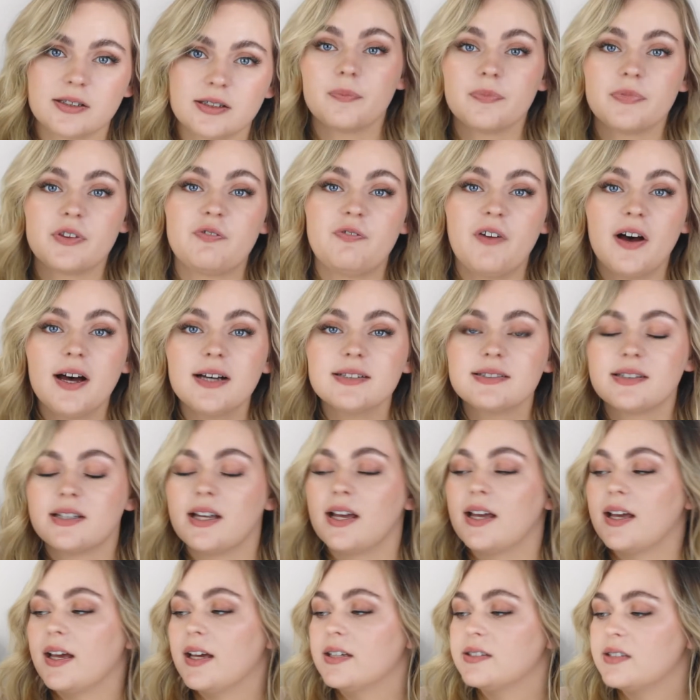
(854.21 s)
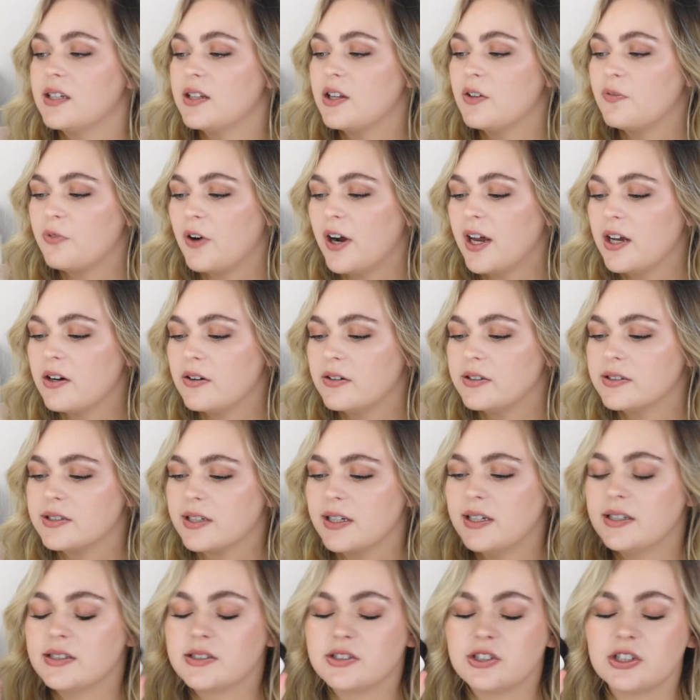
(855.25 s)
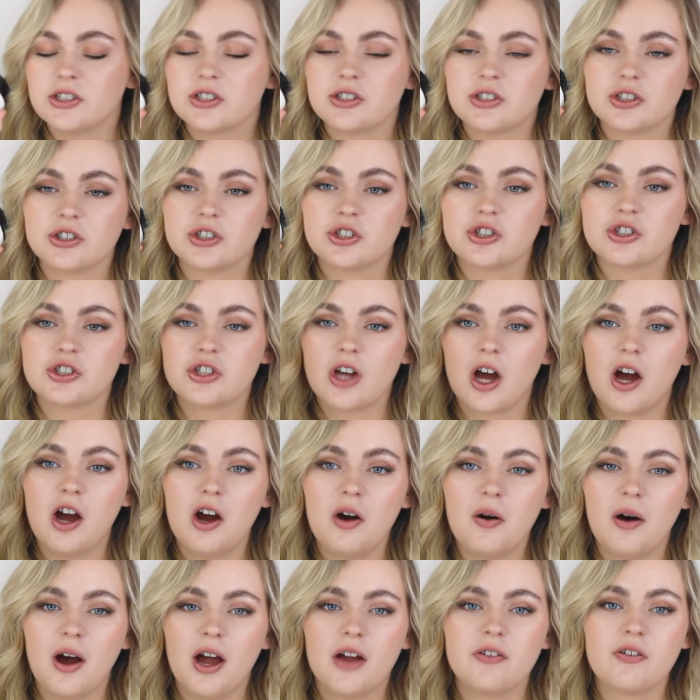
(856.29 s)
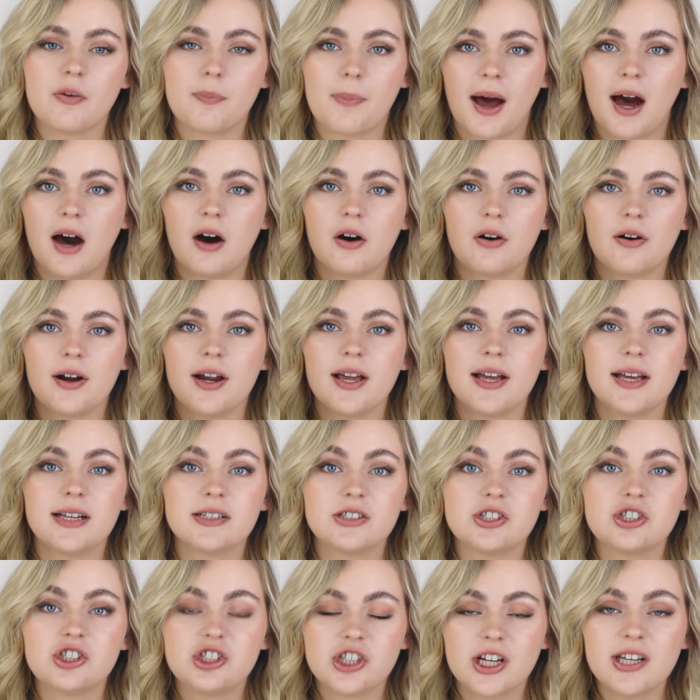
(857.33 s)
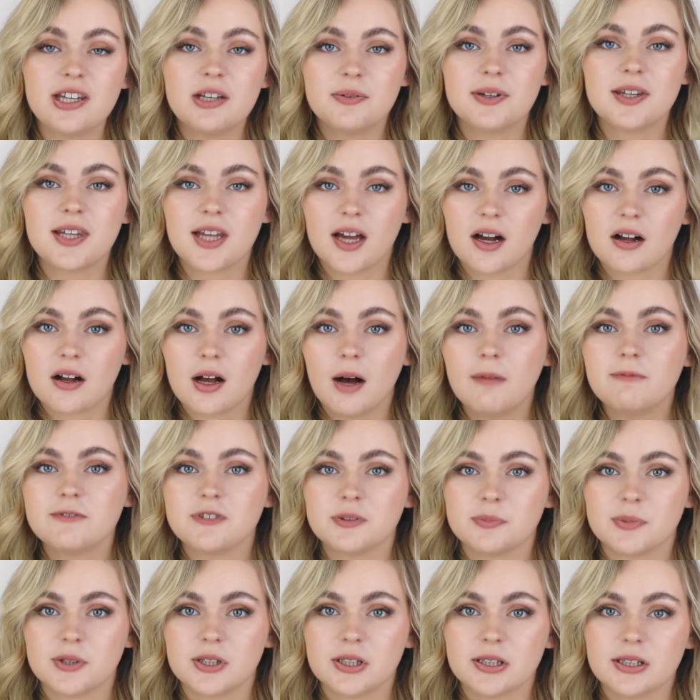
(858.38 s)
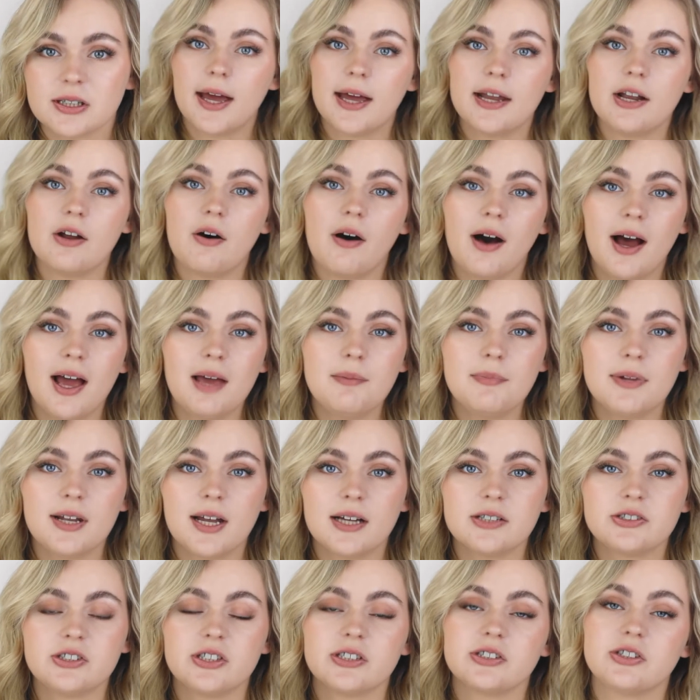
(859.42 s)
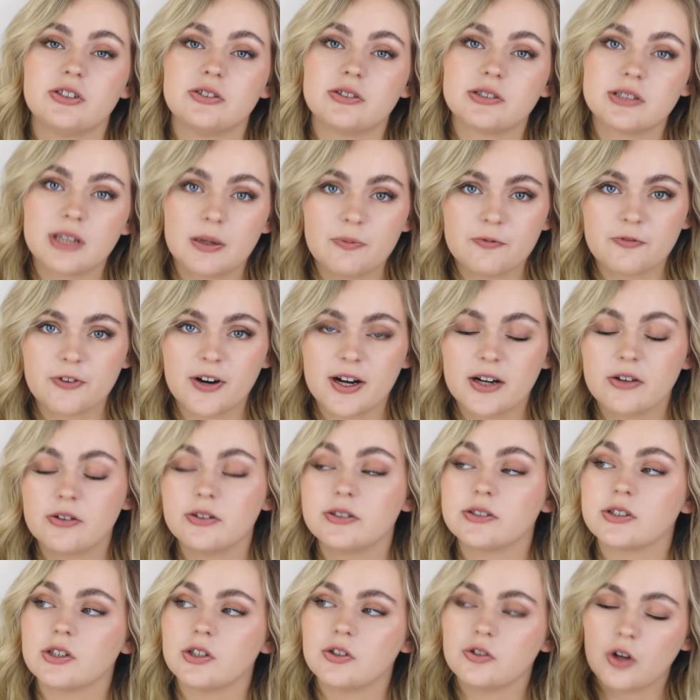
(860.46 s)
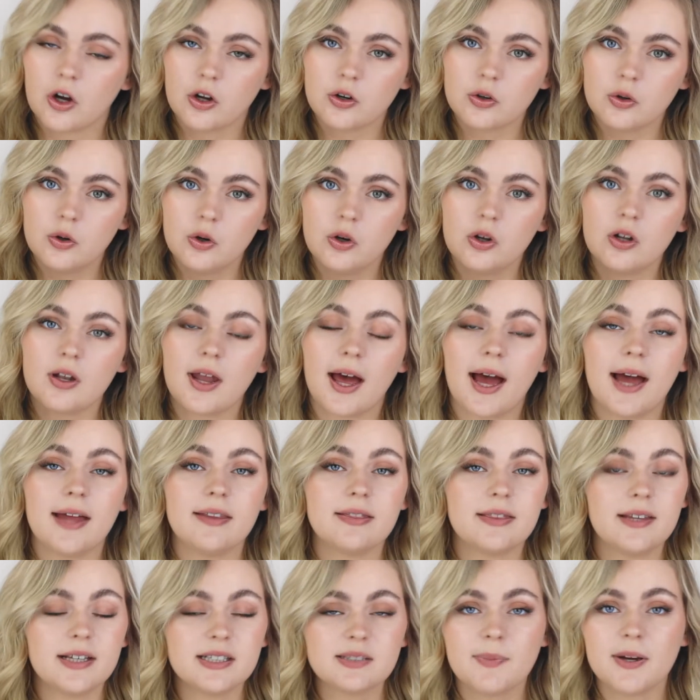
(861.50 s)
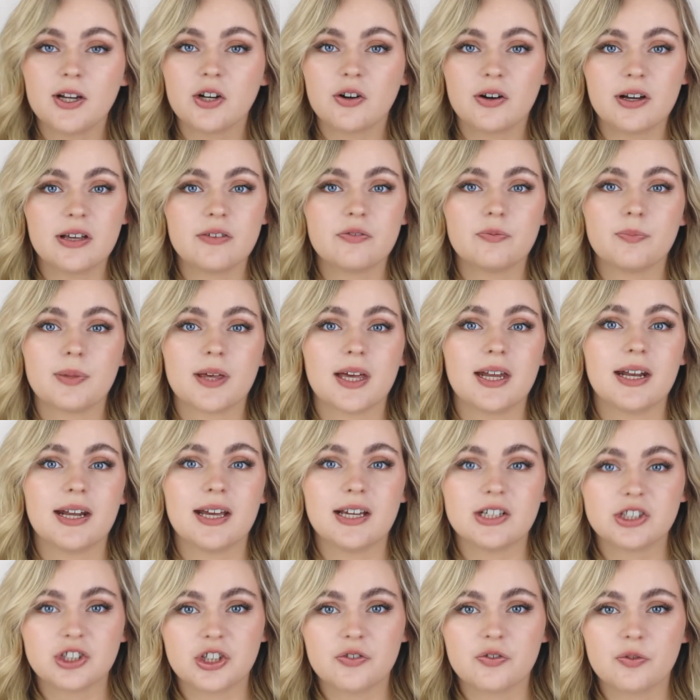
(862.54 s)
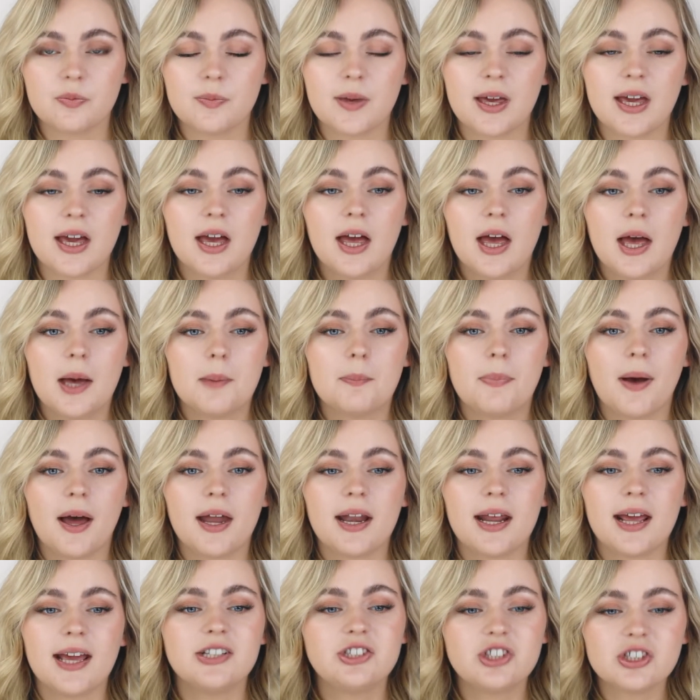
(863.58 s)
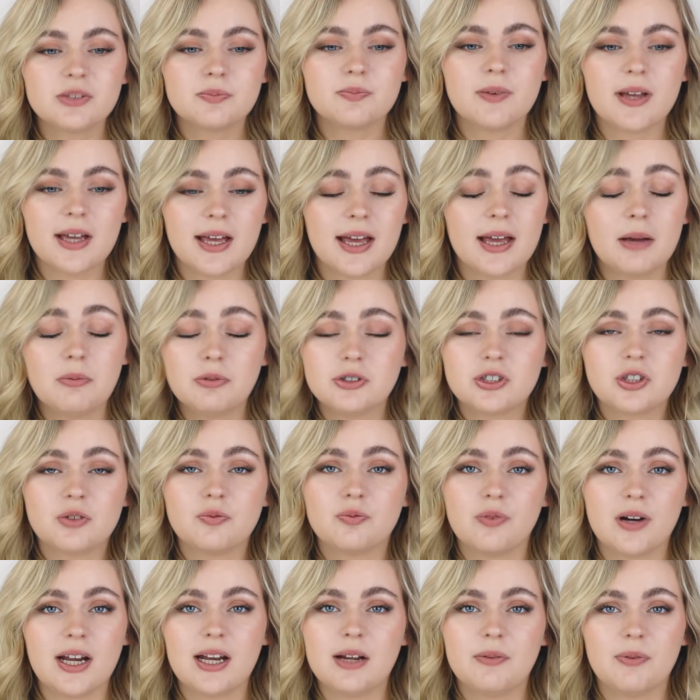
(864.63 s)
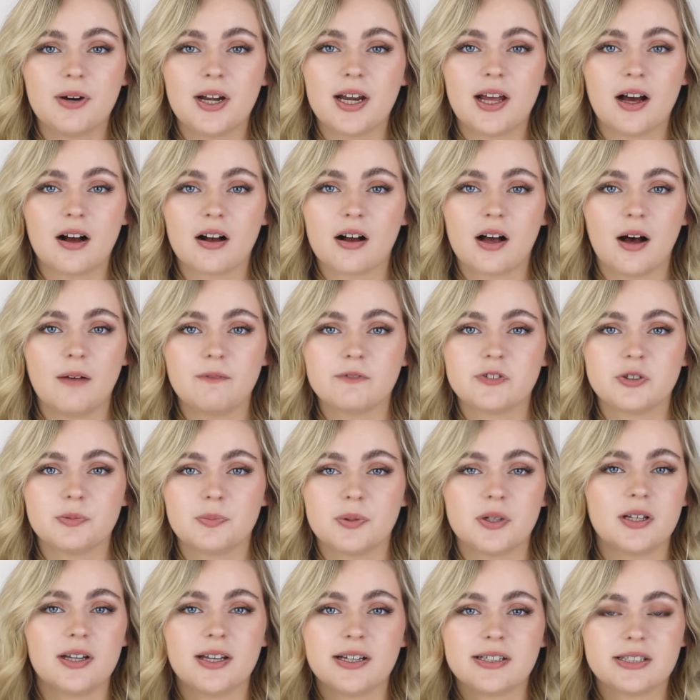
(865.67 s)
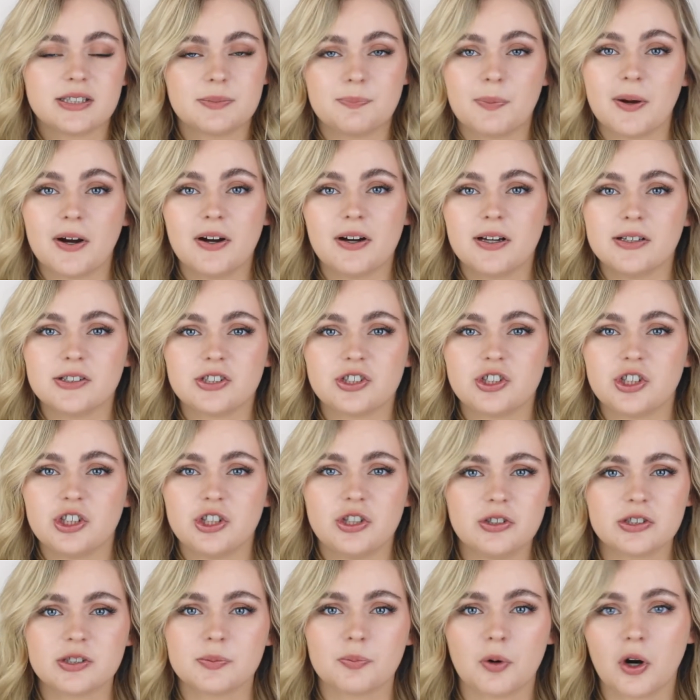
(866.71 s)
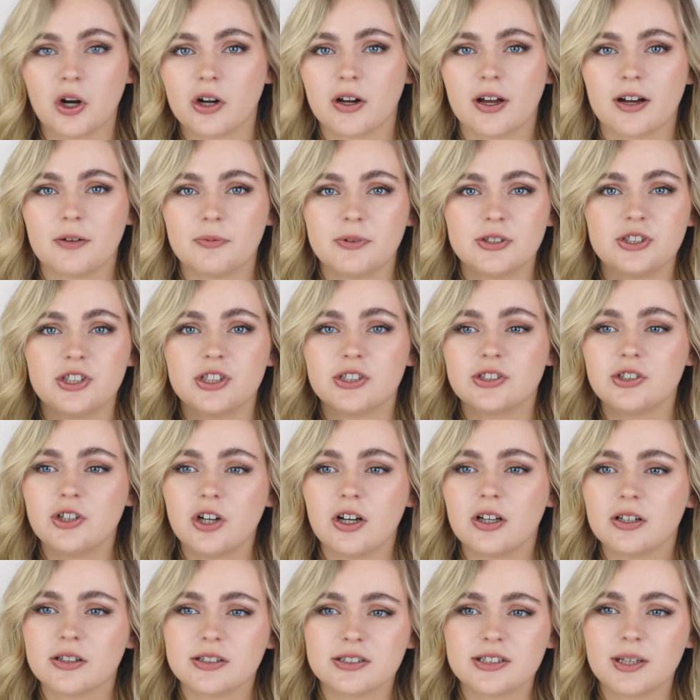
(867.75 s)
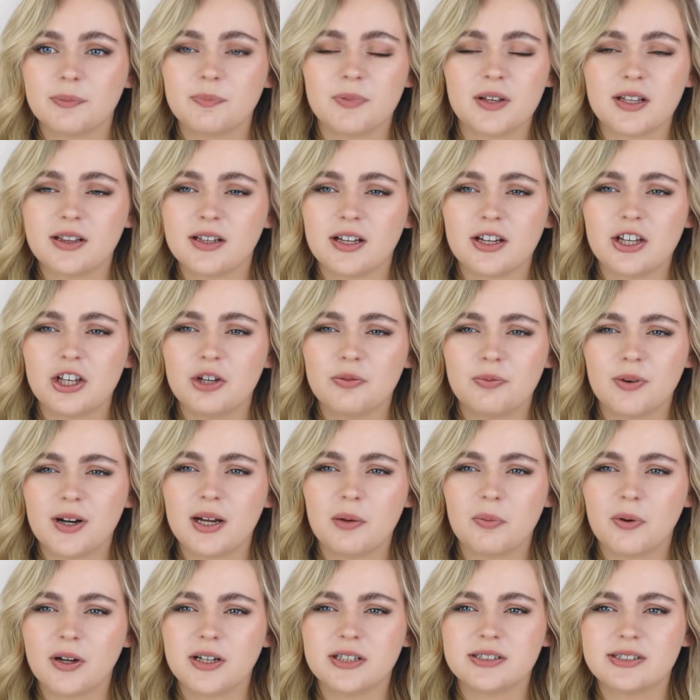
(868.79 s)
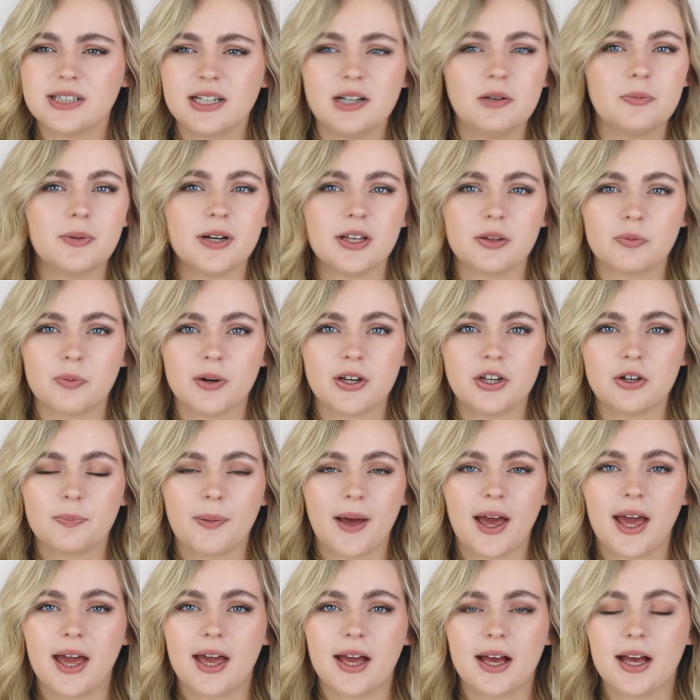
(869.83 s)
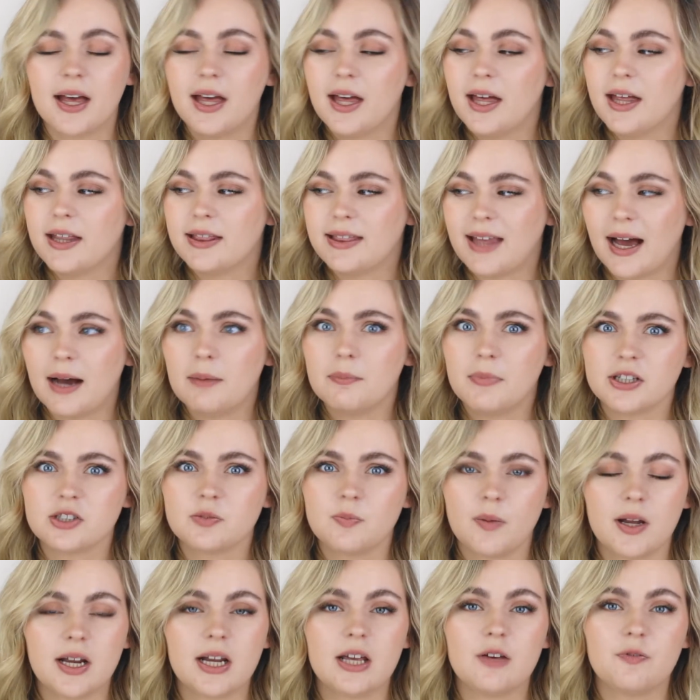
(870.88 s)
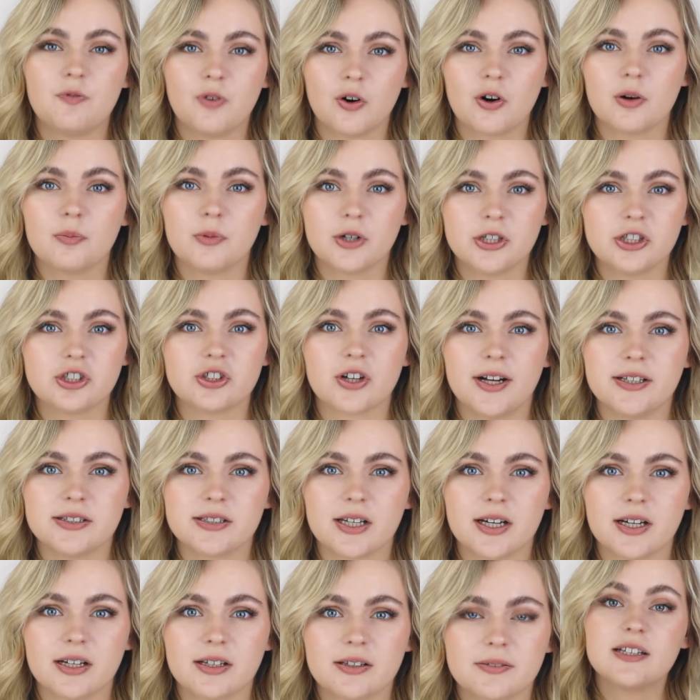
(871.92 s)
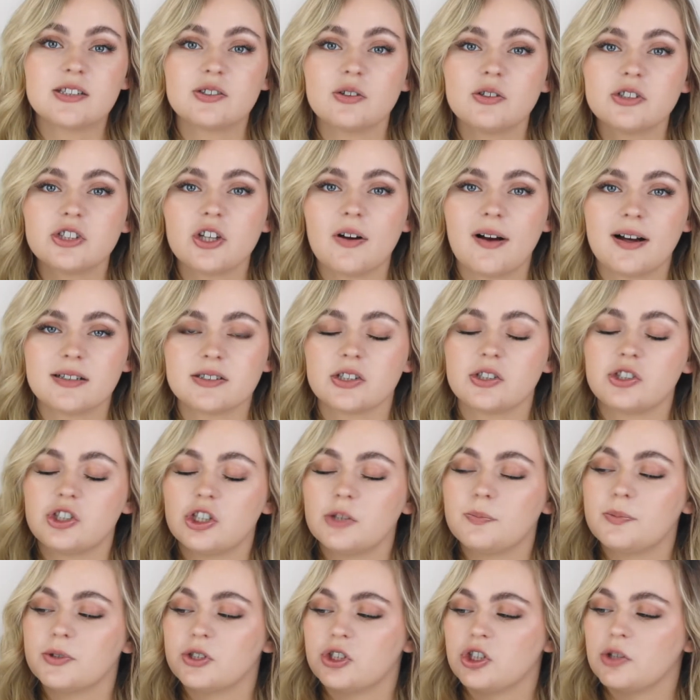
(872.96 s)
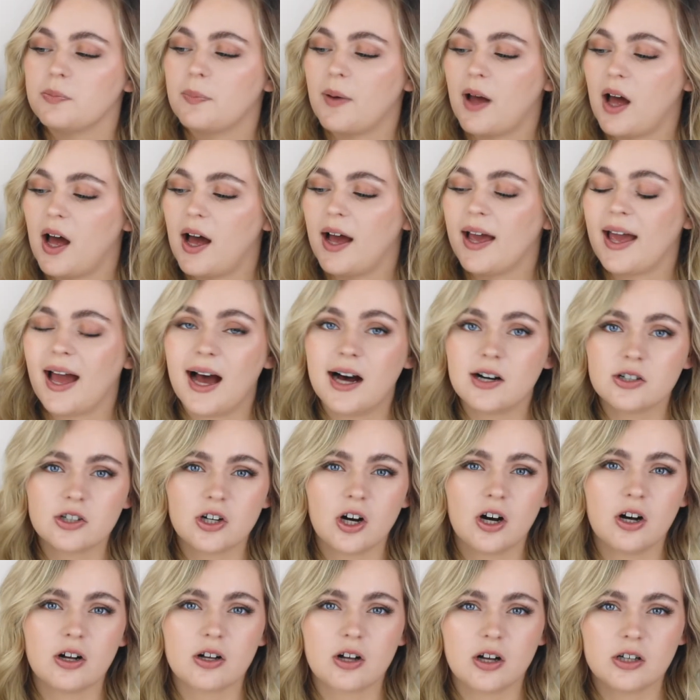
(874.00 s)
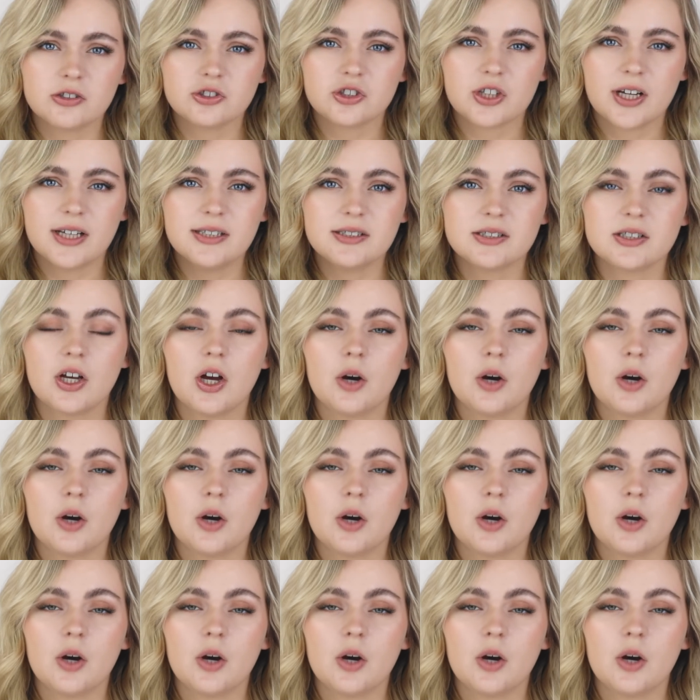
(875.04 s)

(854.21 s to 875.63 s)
The first thing is that the fragrance is just so overpowering, it's genuinely uncomfortable. Now, I am allergic to some fragrance, not all, and this might not even be an issue for me, but it was a really, really uncomfortable experience to use a product, which is not something that you really want to deal with when you're paying that much money for a moisturizer. This also has a super, super high alcohol content,